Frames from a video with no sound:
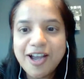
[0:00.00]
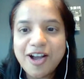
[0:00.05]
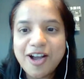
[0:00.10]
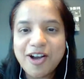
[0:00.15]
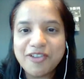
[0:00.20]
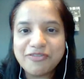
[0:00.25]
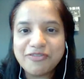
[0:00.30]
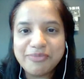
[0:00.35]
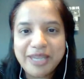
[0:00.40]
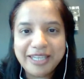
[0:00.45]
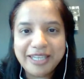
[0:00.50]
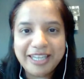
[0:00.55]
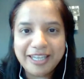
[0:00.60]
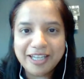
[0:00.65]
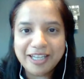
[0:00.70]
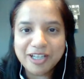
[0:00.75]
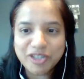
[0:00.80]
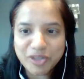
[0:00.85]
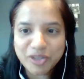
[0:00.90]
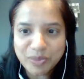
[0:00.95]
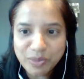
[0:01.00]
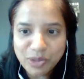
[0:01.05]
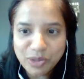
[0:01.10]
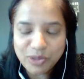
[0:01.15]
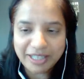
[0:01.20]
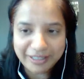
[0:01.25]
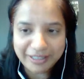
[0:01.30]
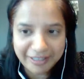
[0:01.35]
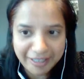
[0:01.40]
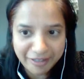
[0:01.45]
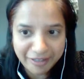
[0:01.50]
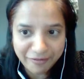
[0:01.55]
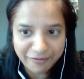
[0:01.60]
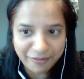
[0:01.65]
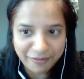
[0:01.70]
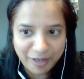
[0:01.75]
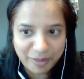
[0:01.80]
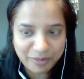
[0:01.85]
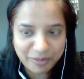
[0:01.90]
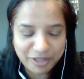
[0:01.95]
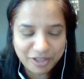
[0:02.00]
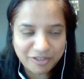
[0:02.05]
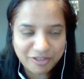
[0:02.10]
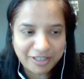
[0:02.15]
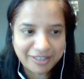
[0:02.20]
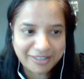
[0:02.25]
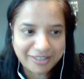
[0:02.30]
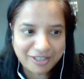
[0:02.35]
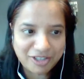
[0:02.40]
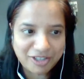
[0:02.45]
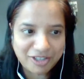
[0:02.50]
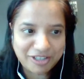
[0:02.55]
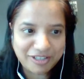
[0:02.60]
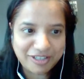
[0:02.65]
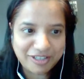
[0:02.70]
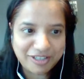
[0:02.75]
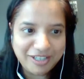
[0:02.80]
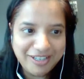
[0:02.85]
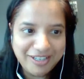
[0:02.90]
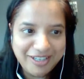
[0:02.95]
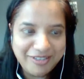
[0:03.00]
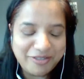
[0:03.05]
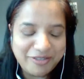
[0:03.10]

of making a smooth and informed transition